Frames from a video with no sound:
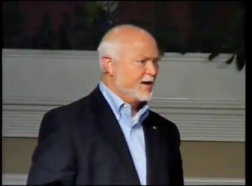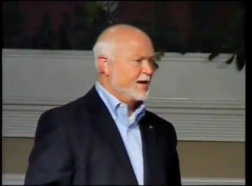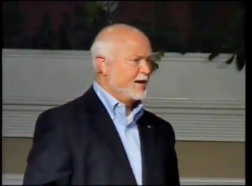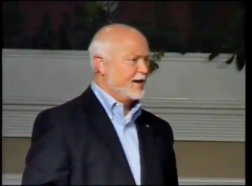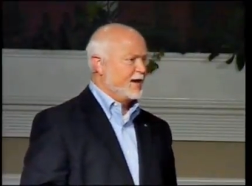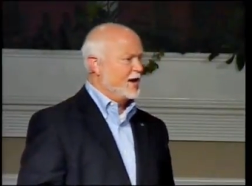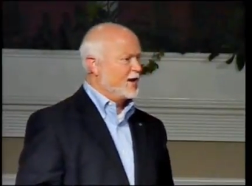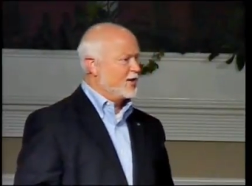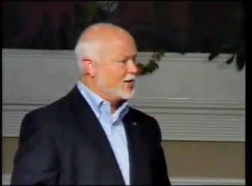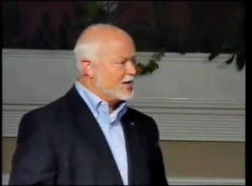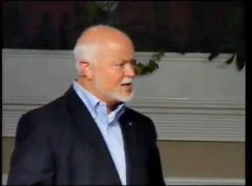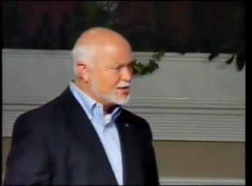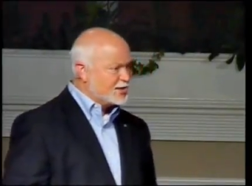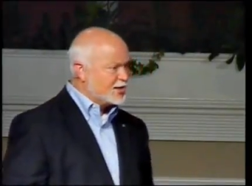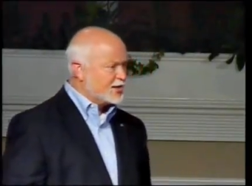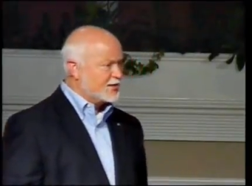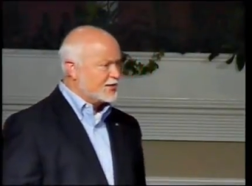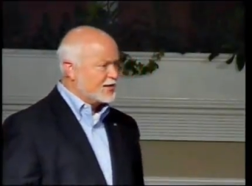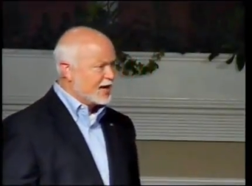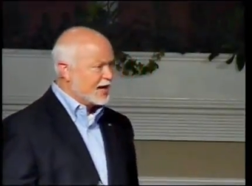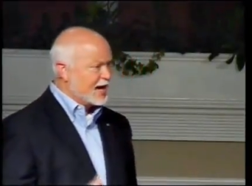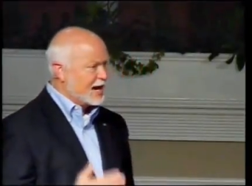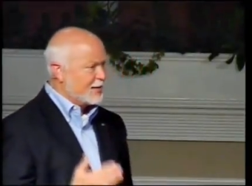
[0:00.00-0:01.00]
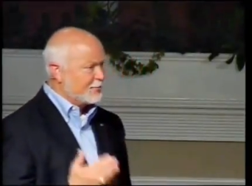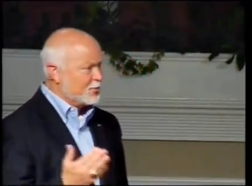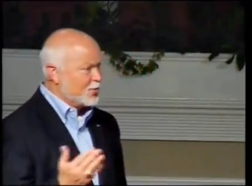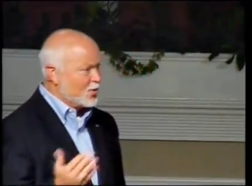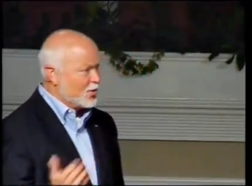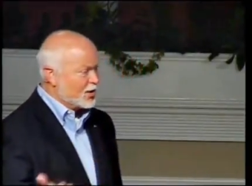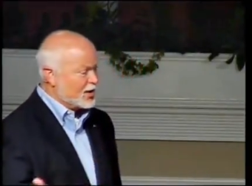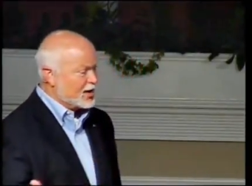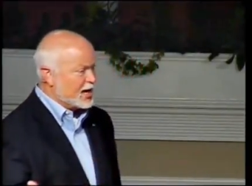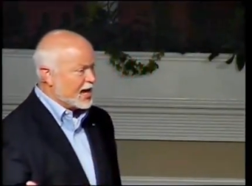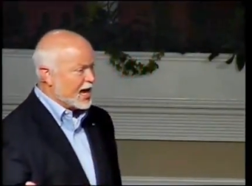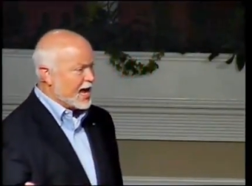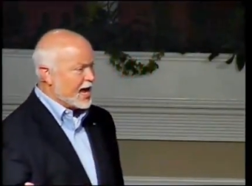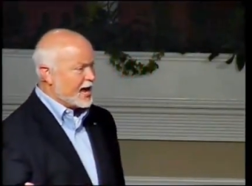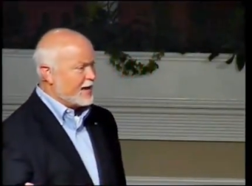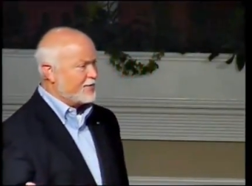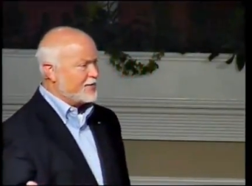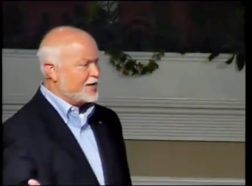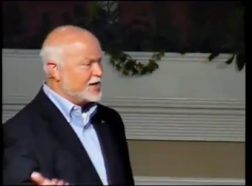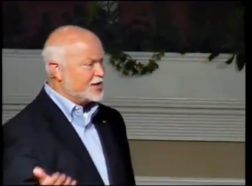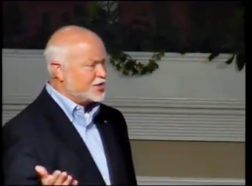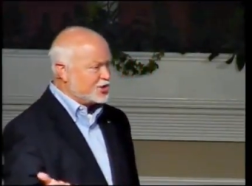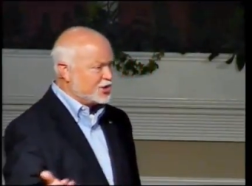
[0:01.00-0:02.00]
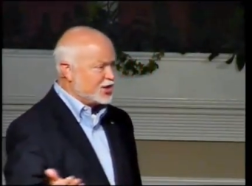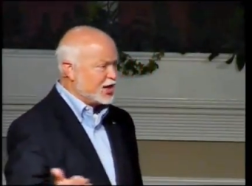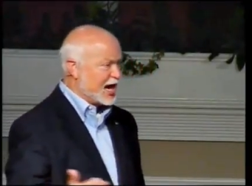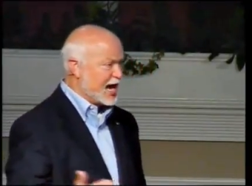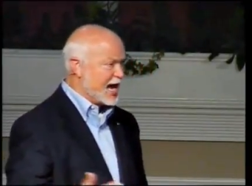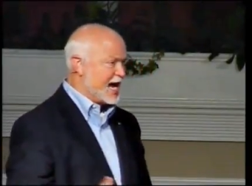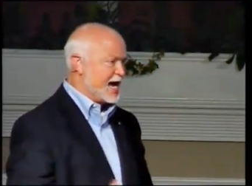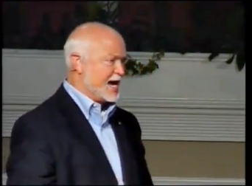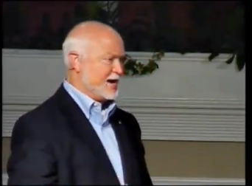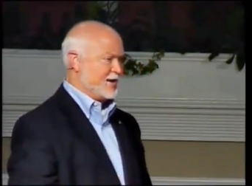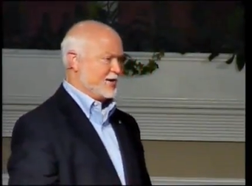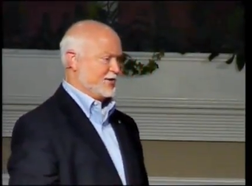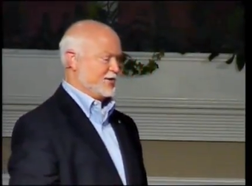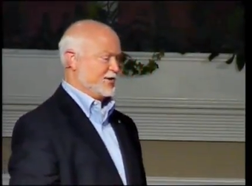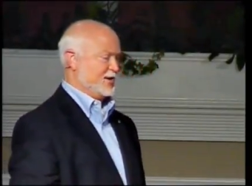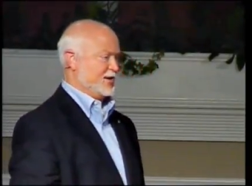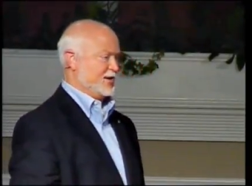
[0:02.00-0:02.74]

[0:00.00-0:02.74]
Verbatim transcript: How is it that I'm going to have a child?